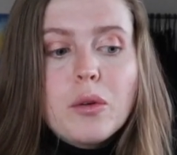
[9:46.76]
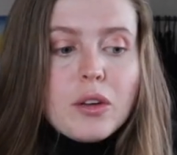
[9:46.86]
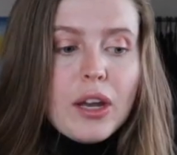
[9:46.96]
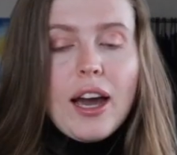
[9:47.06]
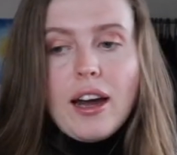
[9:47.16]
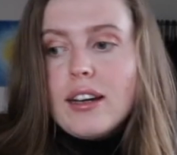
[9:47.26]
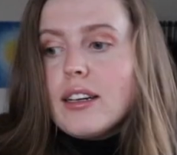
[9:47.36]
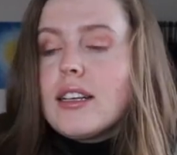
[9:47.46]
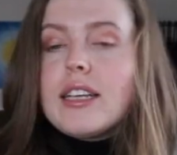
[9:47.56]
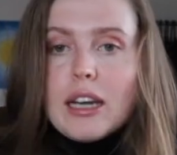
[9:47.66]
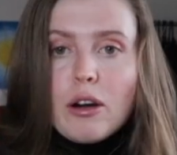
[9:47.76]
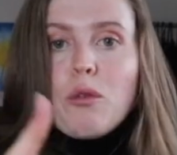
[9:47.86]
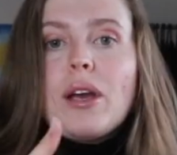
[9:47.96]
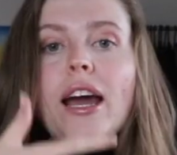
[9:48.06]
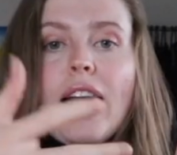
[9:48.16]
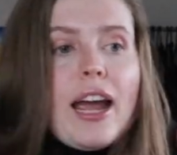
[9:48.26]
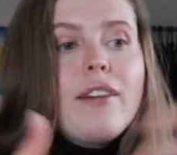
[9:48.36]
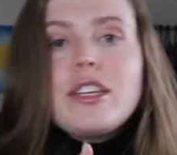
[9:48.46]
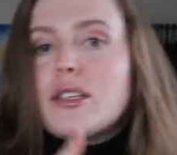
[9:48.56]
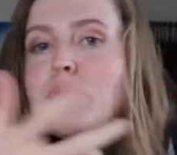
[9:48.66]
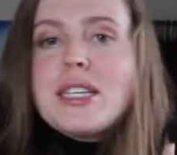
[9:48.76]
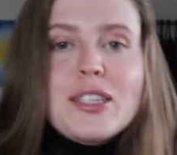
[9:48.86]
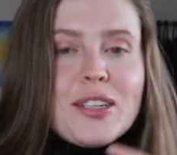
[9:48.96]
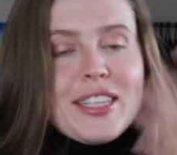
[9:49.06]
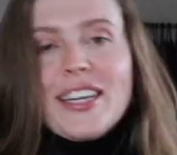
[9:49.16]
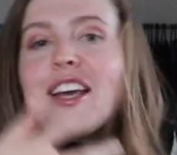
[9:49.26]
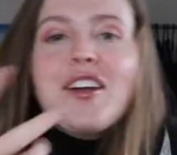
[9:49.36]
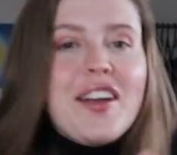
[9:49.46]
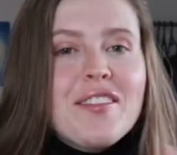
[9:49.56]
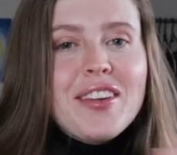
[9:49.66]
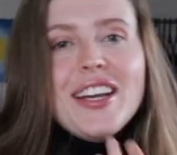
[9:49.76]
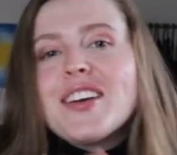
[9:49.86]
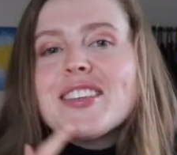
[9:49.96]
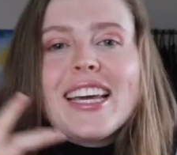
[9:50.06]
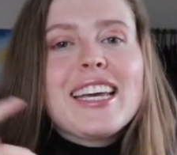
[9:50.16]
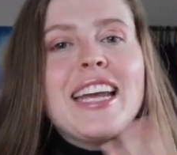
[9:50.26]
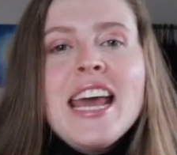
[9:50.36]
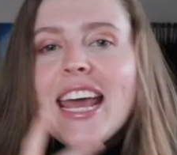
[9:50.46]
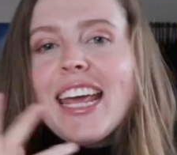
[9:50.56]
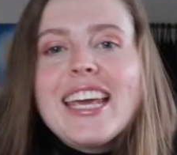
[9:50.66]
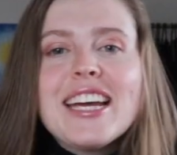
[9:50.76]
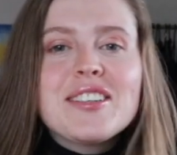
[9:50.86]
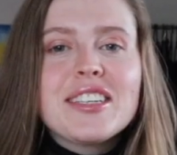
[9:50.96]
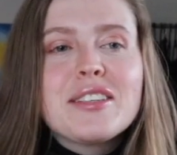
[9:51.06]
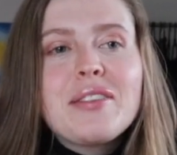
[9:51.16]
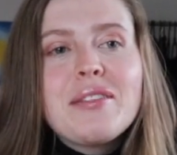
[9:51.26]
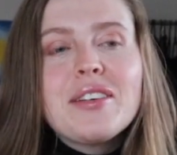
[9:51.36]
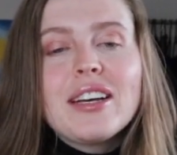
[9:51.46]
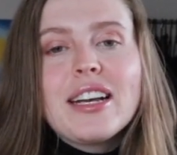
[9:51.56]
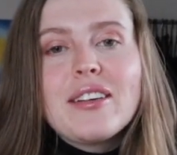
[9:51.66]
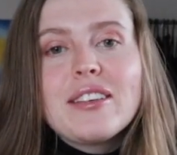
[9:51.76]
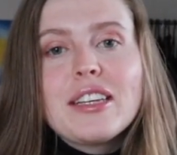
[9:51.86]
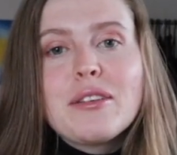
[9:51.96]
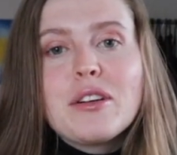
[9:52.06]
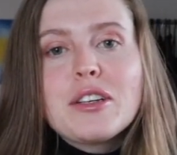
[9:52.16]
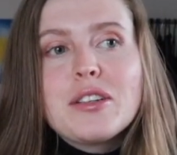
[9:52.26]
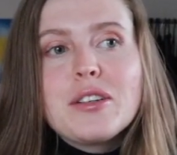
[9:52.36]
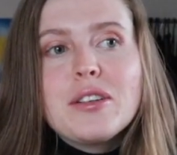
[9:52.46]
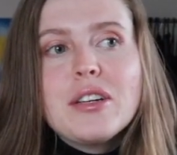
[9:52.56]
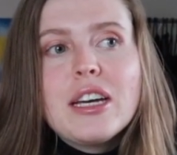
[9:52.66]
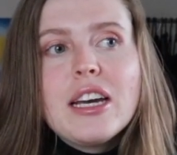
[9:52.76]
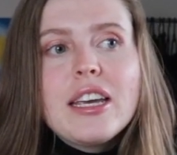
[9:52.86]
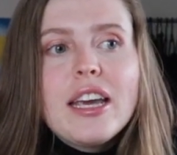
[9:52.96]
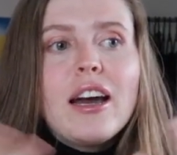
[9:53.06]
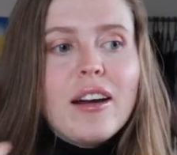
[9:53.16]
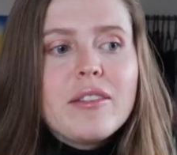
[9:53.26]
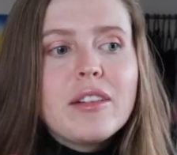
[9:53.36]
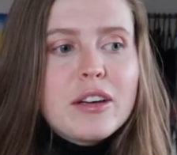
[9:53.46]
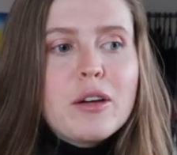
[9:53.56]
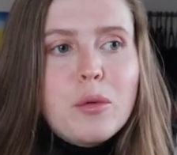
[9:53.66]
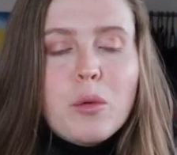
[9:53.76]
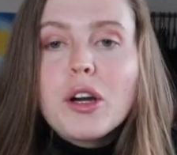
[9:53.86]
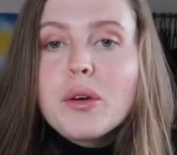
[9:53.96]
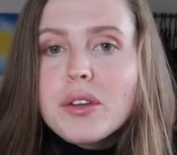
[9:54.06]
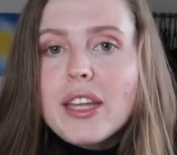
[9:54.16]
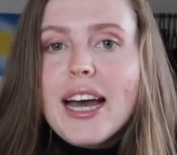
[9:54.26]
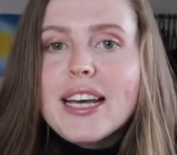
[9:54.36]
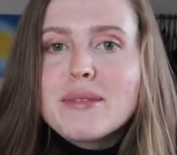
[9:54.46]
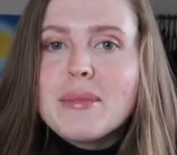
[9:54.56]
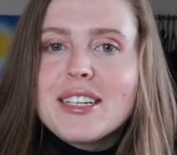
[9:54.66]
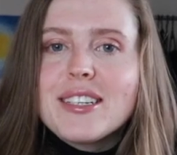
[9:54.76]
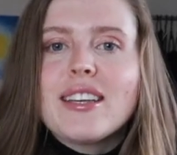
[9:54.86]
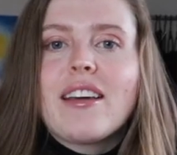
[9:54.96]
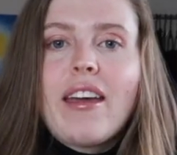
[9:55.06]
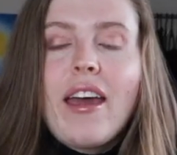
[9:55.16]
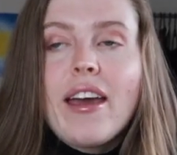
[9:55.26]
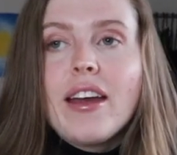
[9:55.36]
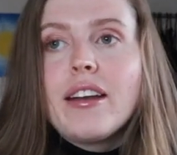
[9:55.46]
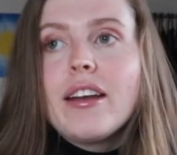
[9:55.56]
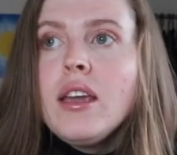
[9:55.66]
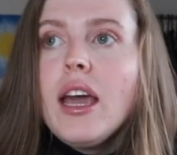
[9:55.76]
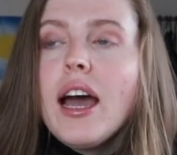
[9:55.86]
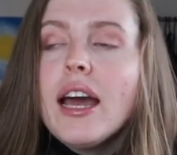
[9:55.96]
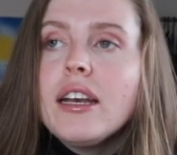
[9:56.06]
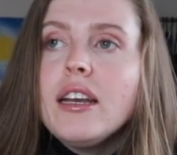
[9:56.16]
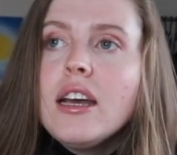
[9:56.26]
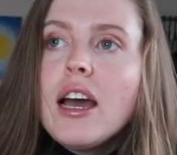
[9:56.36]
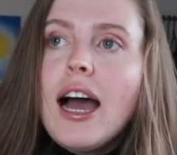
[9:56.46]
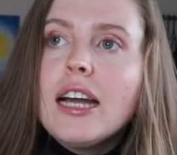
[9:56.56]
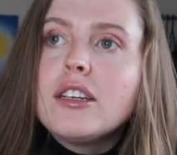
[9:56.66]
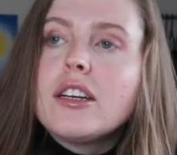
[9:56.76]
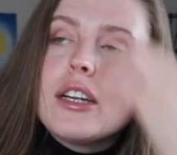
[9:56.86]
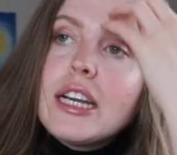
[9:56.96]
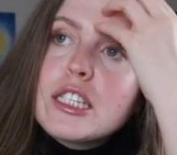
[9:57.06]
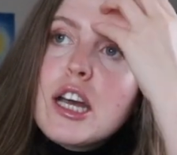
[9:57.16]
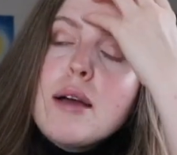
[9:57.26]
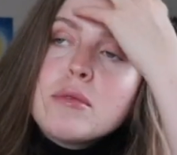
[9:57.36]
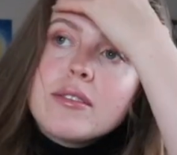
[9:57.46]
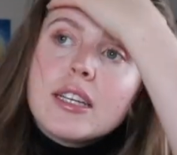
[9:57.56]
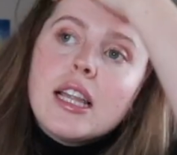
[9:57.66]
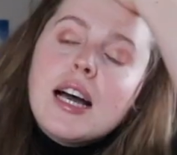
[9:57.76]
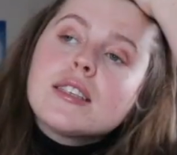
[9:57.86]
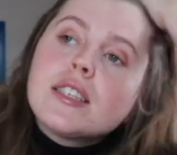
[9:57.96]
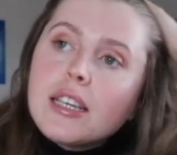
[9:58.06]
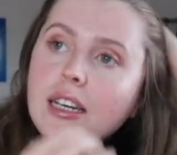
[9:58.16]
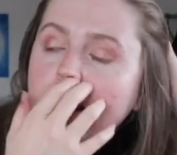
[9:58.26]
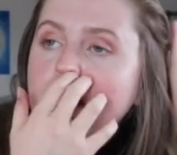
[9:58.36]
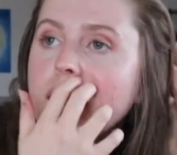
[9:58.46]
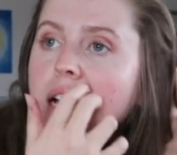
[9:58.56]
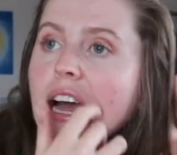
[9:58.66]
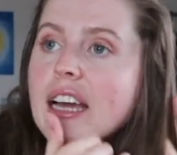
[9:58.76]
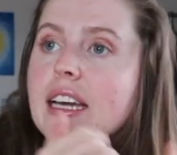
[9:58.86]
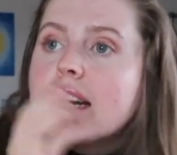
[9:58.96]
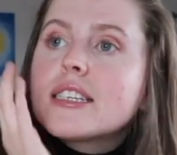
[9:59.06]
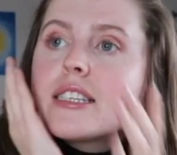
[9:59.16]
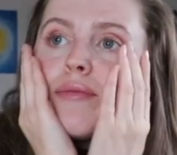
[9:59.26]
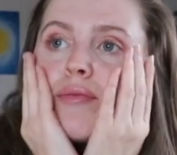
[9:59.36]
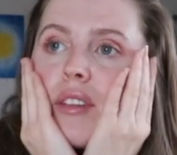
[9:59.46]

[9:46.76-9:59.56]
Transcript: yeah, like I have this resource, I can create videos, I can engage with other people, and I really want to, yeah, work with that as much as I can. Yeah, and I don't know, in terms of the last year, I guess